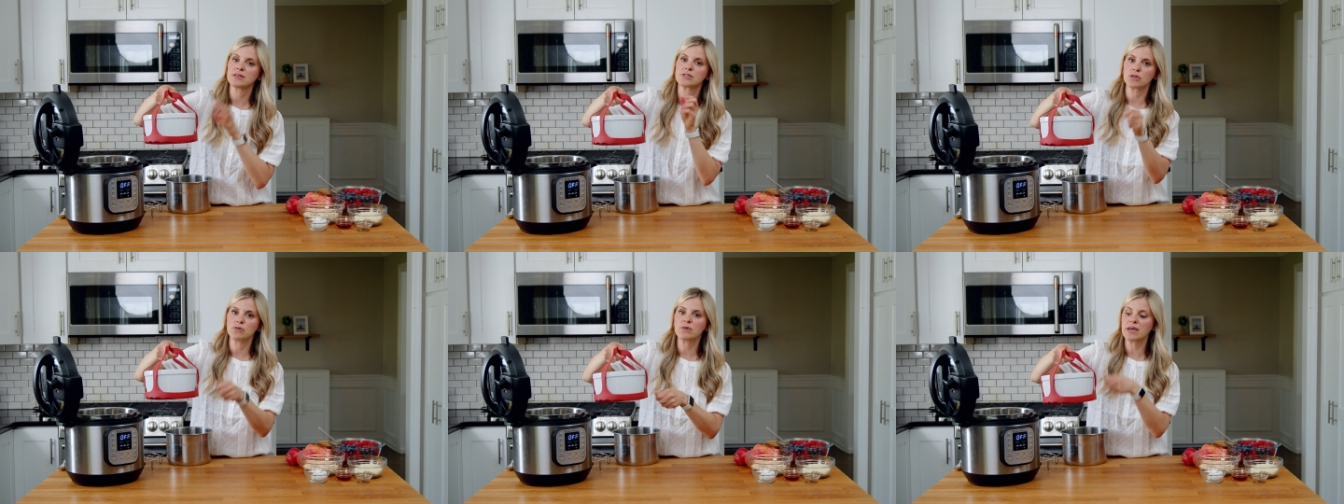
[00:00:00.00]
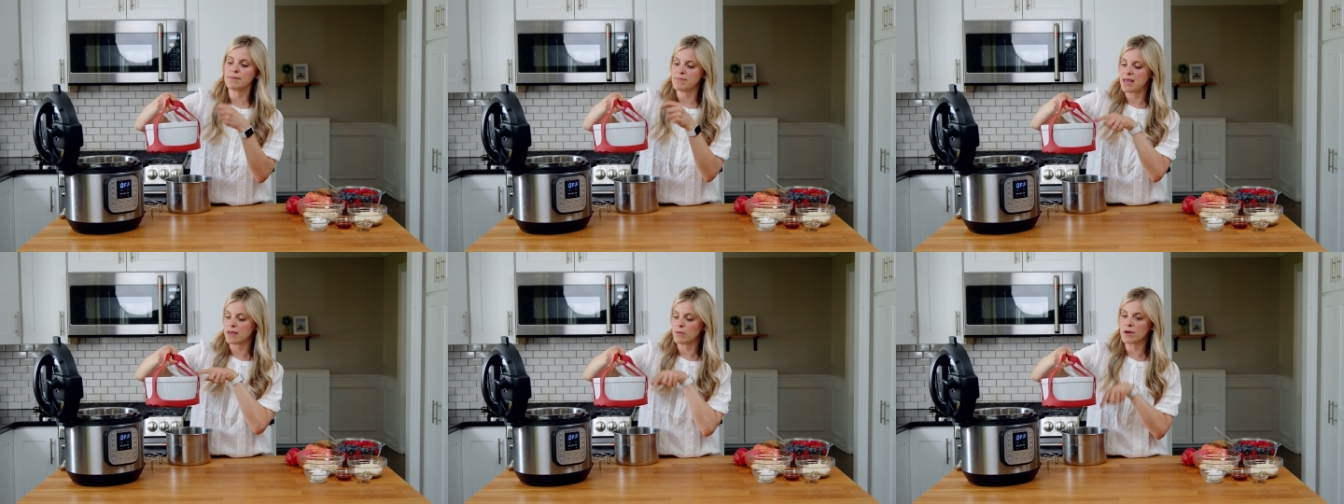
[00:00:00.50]
So you can
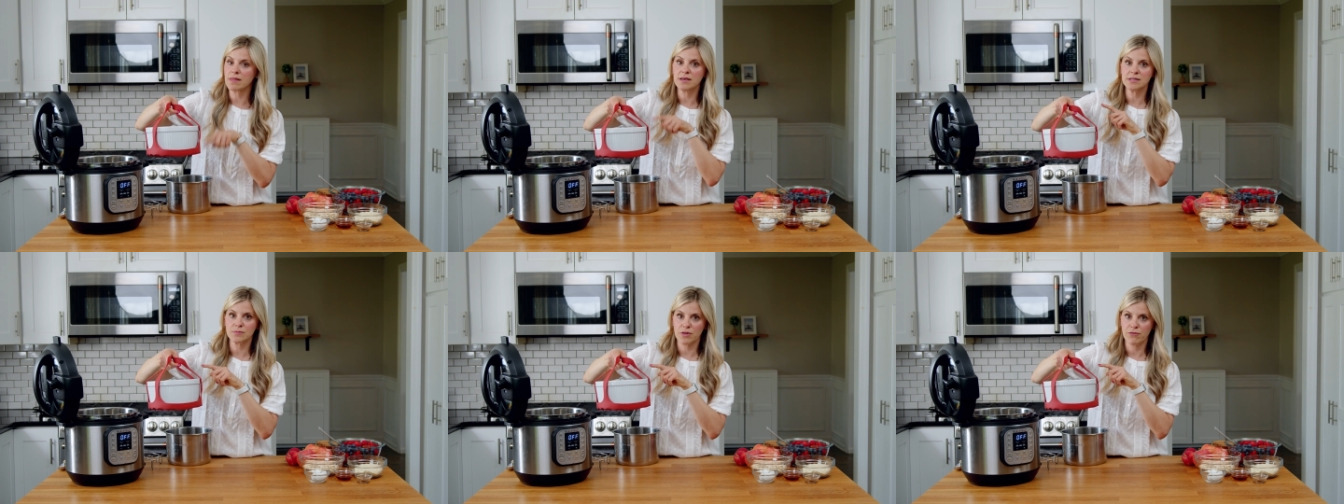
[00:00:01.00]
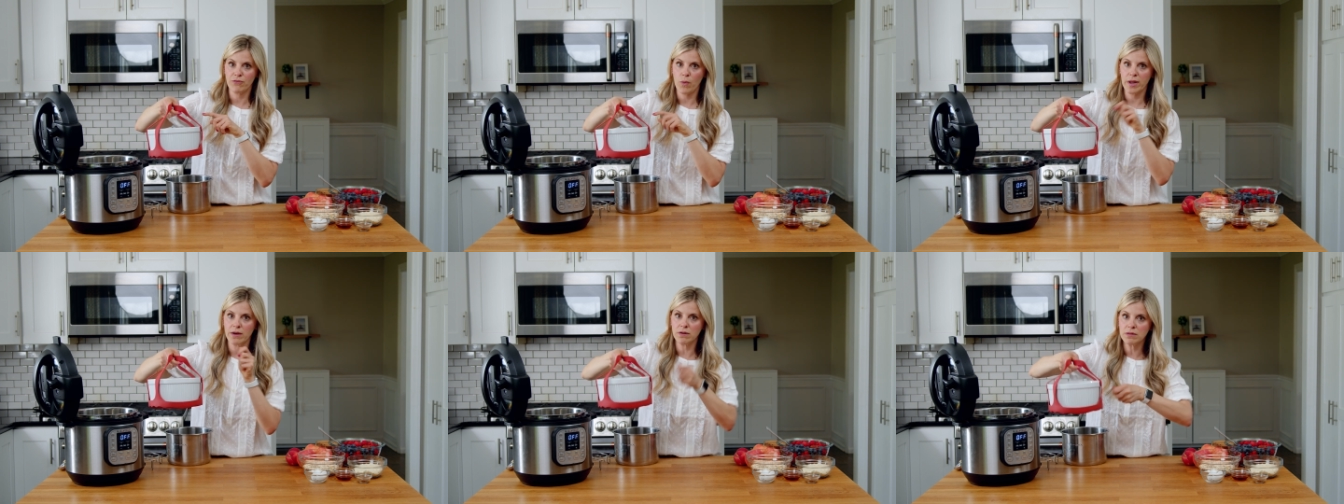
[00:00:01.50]
make one of these with
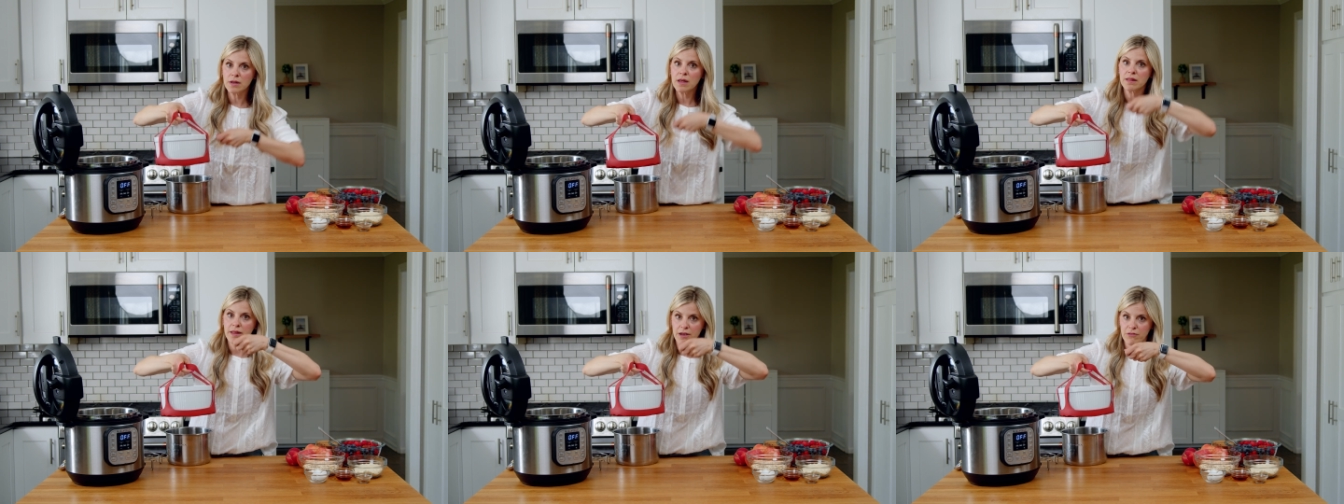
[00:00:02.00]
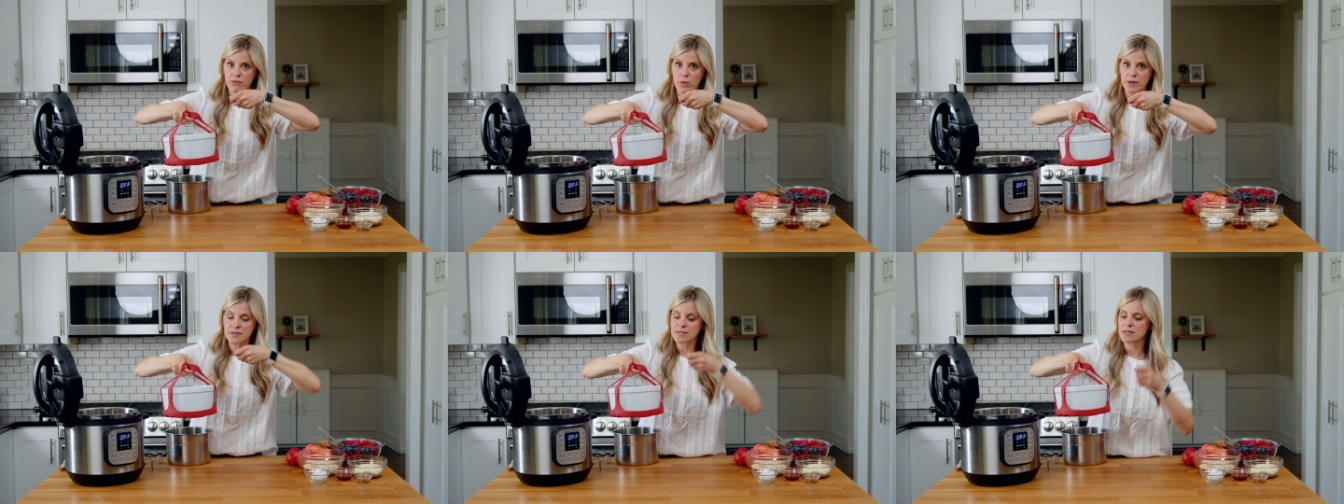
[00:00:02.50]
foil, like a
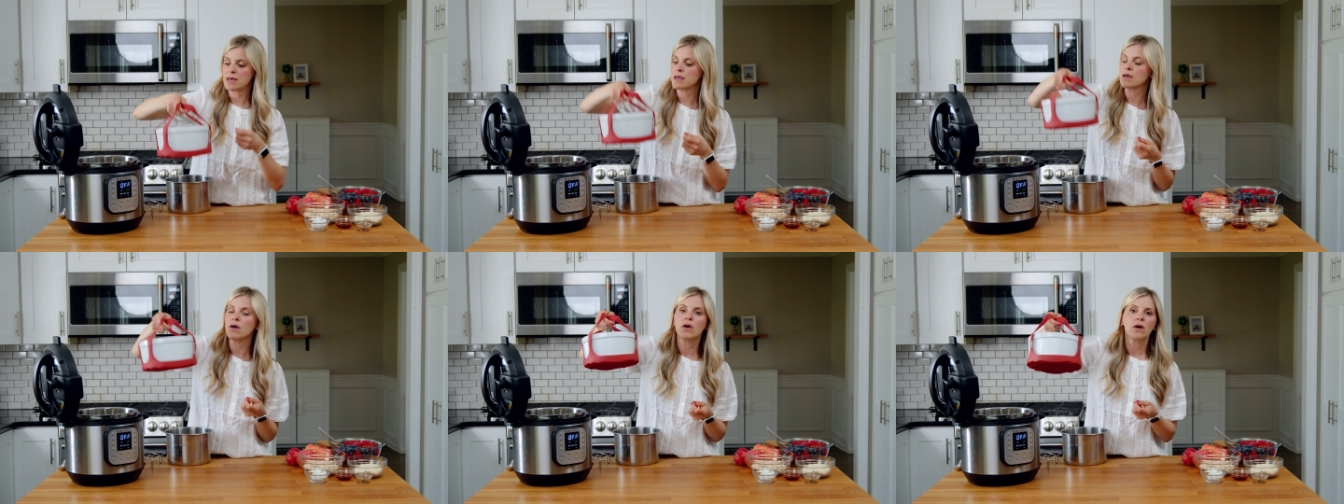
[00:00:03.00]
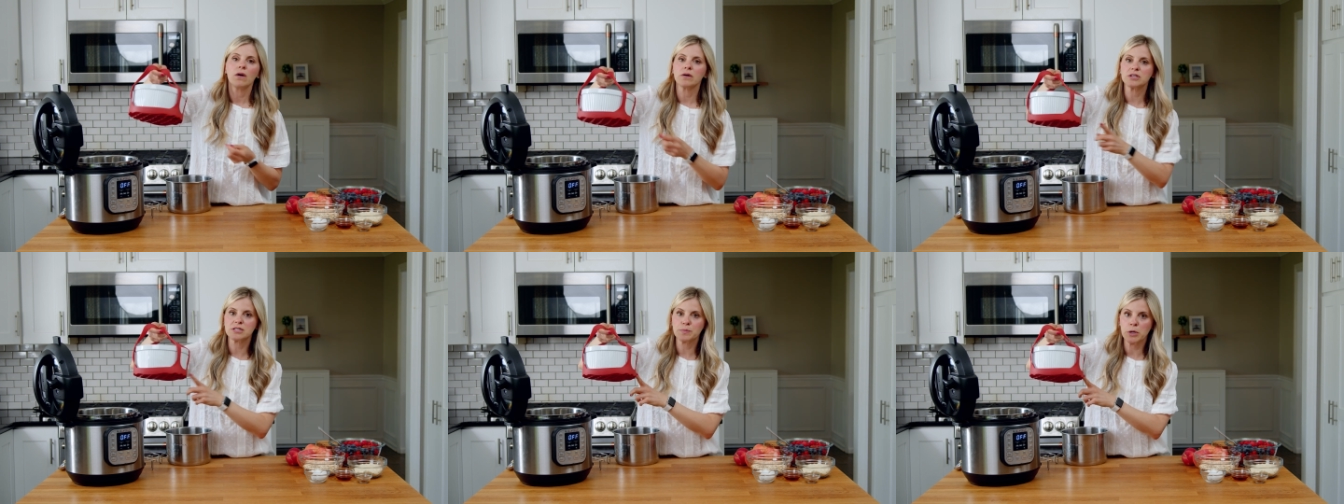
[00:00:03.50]
foil sling, or
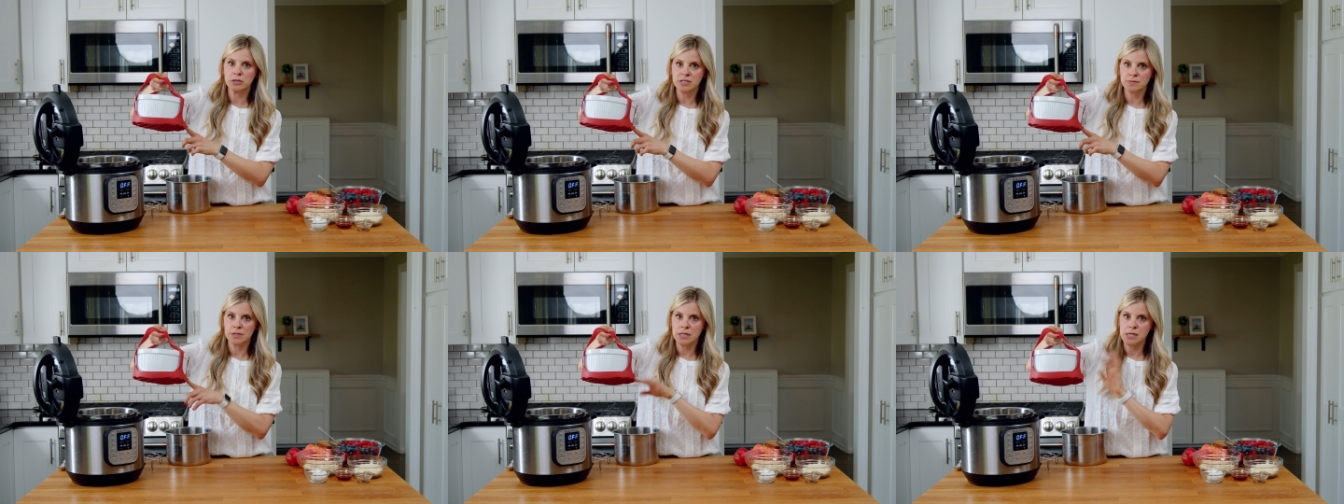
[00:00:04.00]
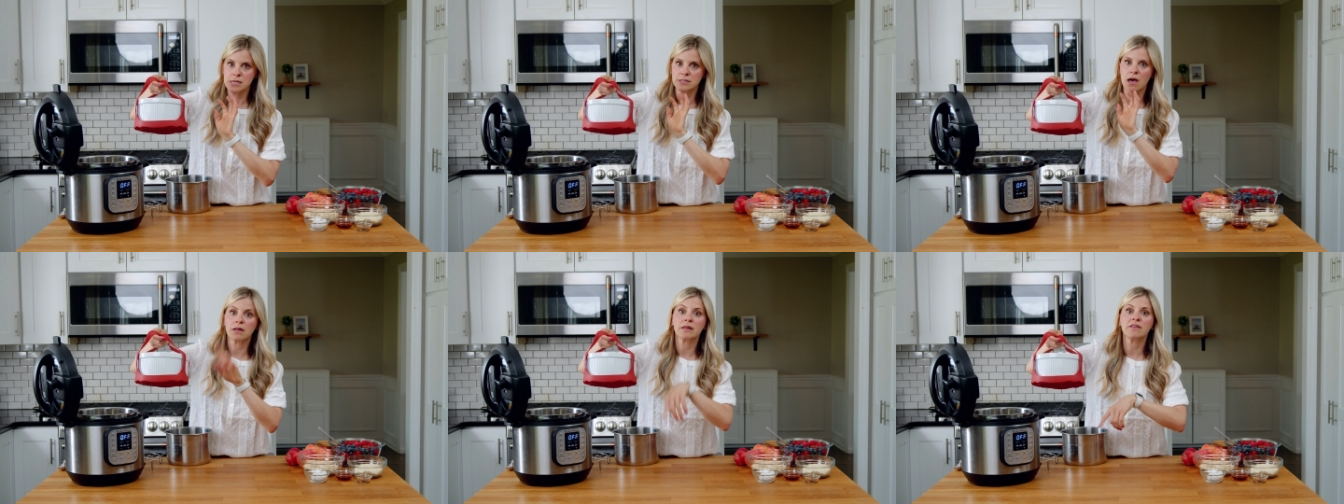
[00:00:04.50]
just purchase one of these.
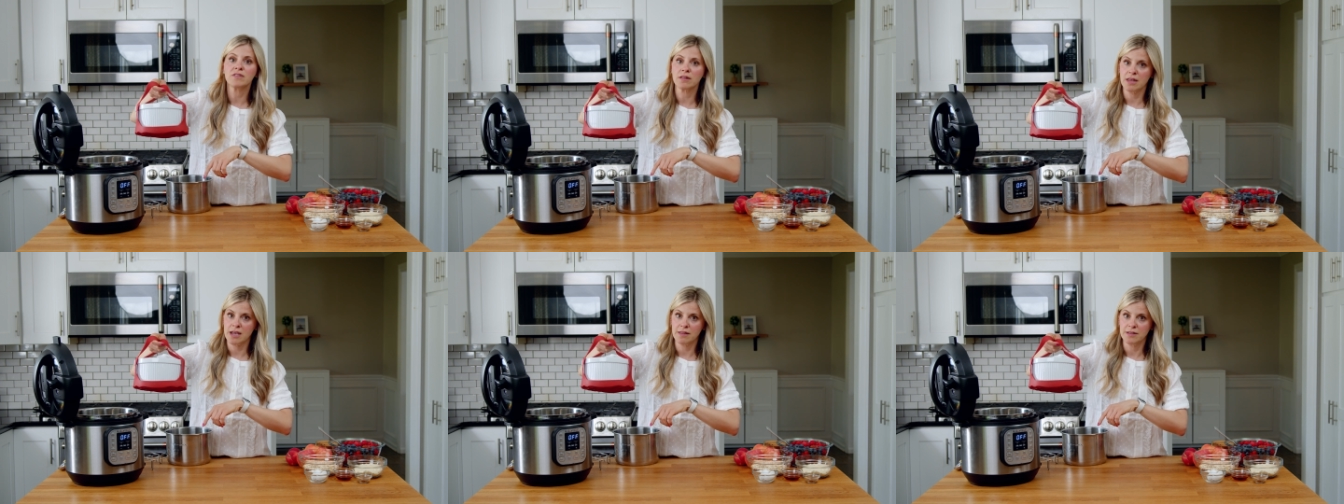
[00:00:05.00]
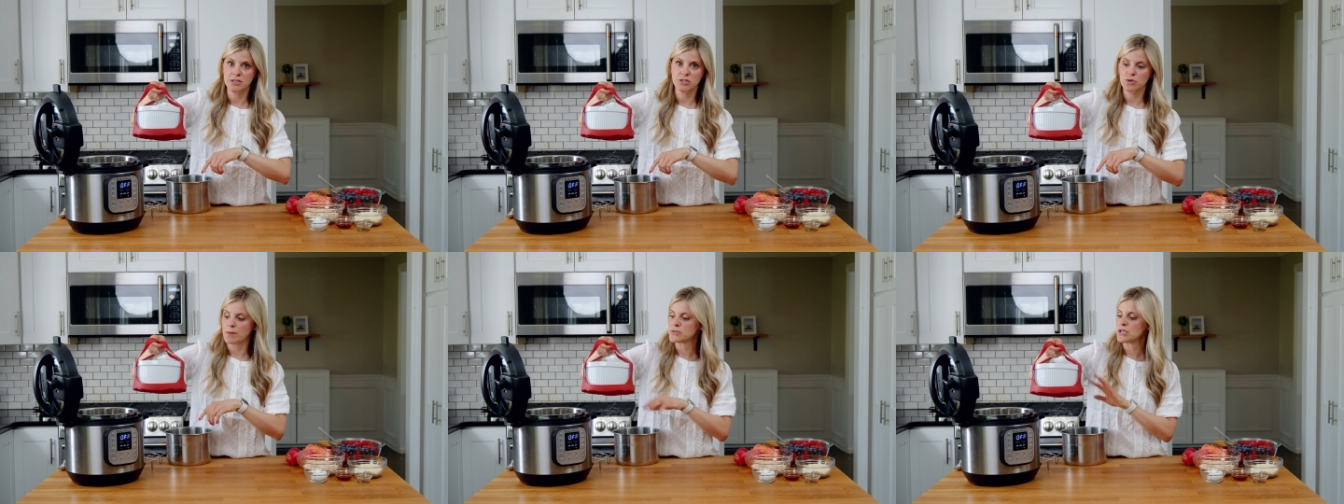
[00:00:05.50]
I'll leave the link in the
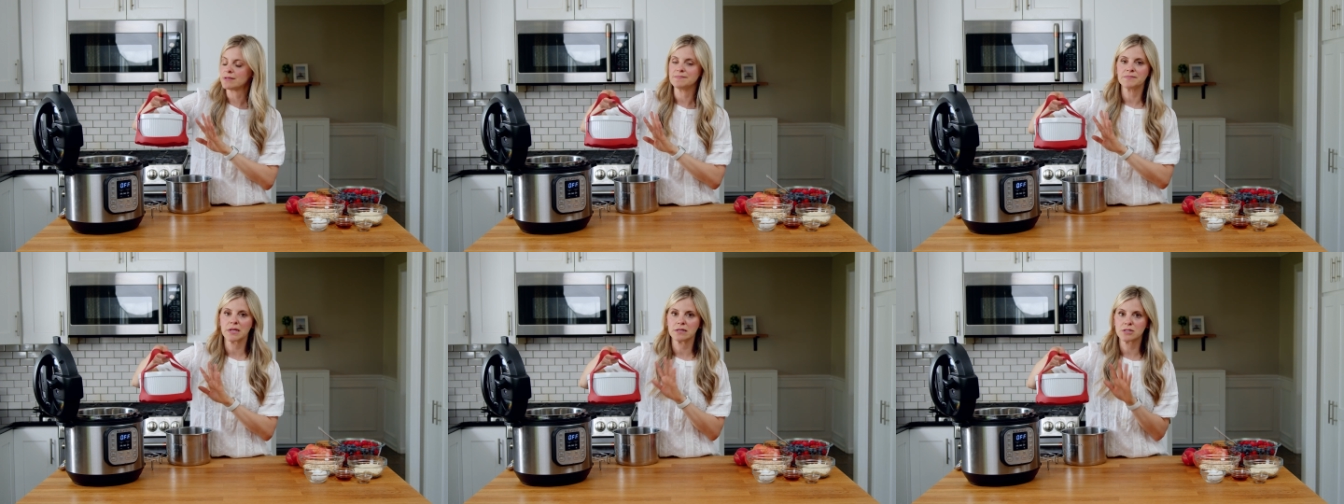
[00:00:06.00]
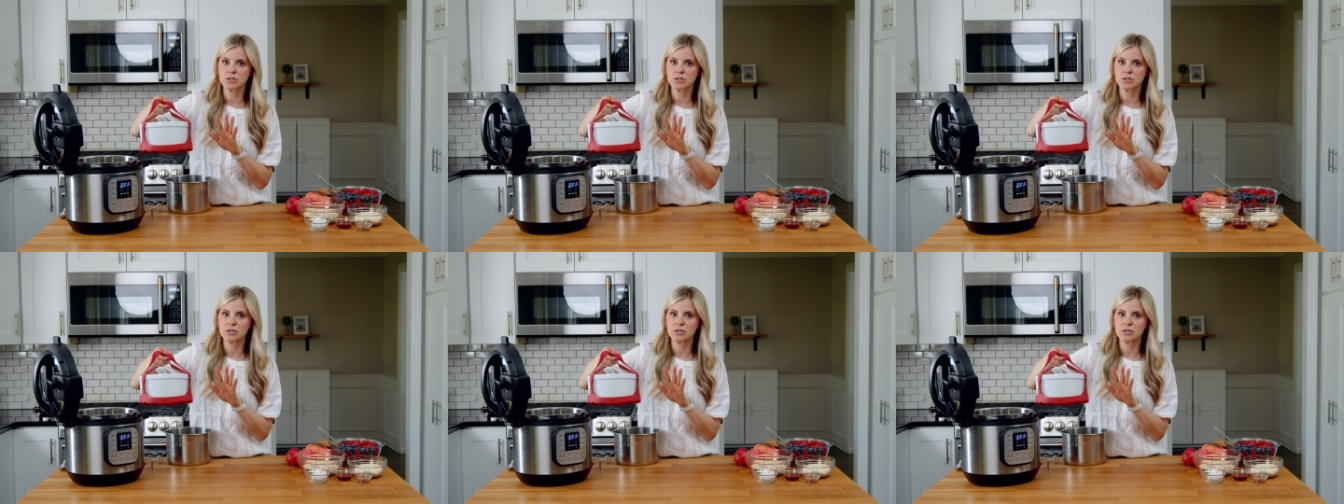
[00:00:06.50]
description. It's